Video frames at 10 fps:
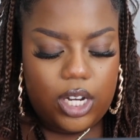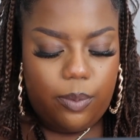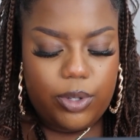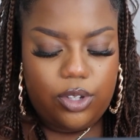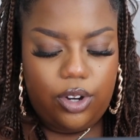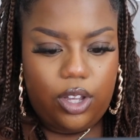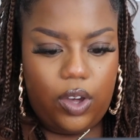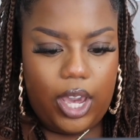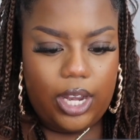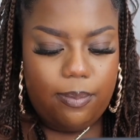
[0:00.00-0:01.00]
and I'm just gonna go
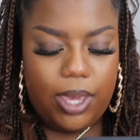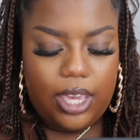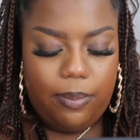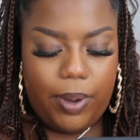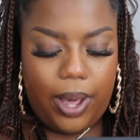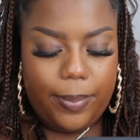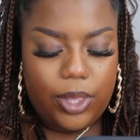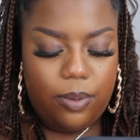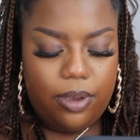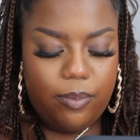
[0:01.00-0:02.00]
ahead and make it pop a
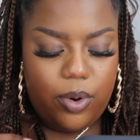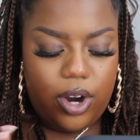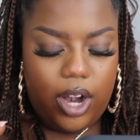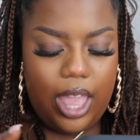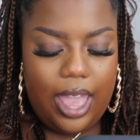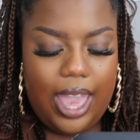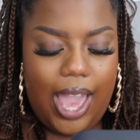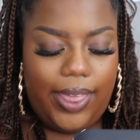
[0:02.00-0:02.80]
little bit more. I